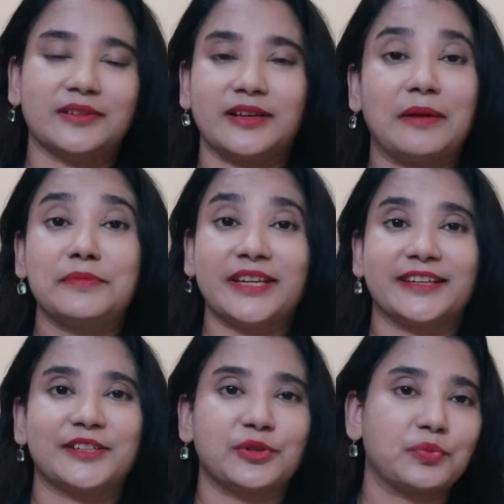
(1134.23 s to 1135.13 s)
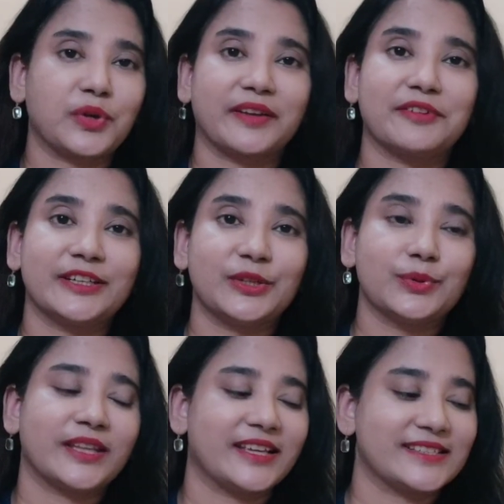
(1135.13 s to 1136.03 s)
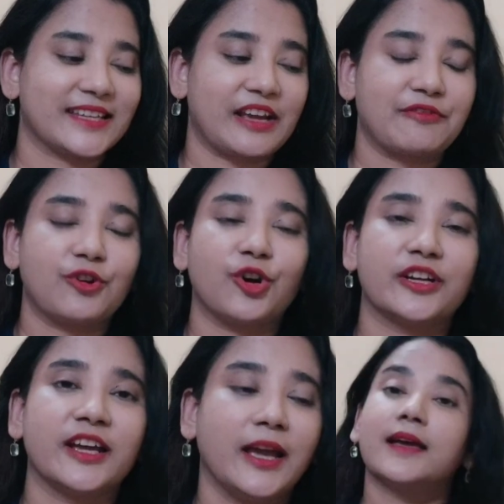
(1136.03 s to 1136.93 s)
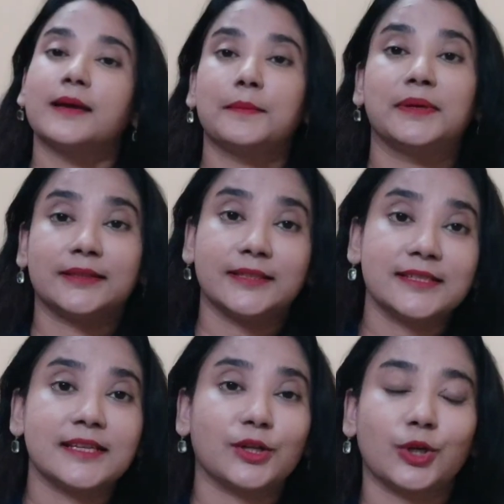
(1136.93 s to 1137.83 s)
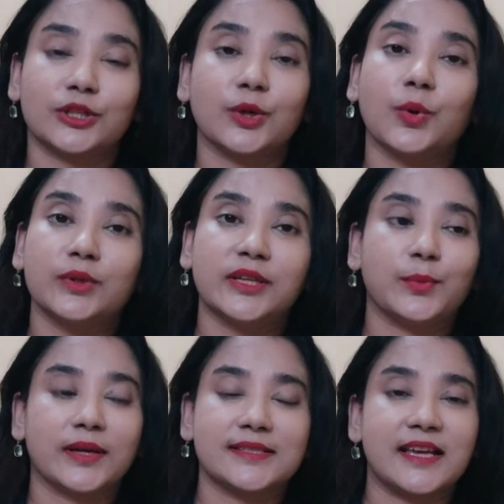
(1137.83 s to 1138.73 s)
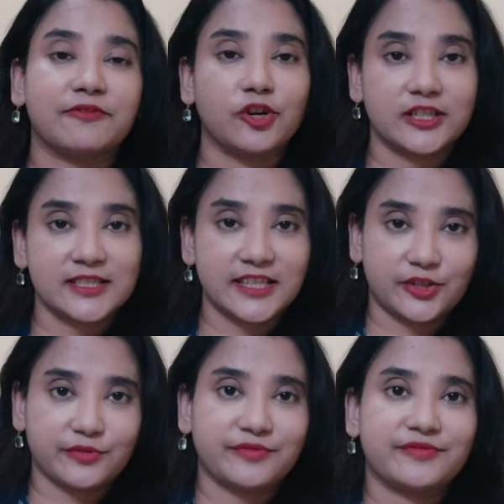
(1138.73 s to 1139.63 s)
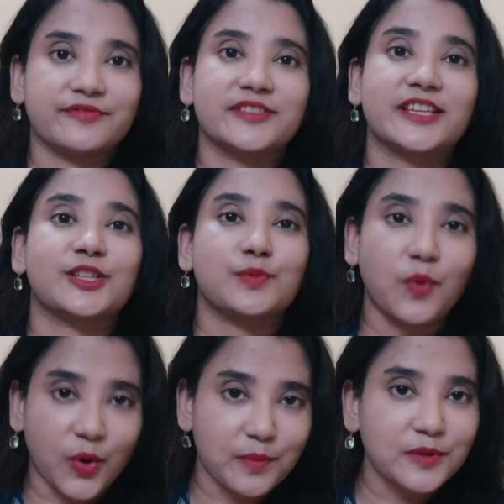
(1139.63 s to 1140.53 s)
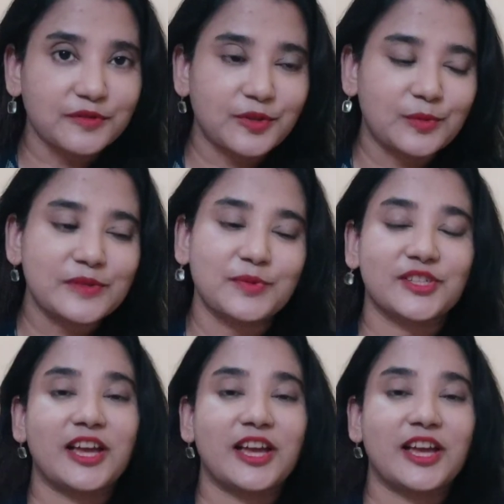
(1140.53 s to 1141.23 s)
updated on whatever new things that I've got. But these are not the only ones. I've got a set of 6 more perfumes which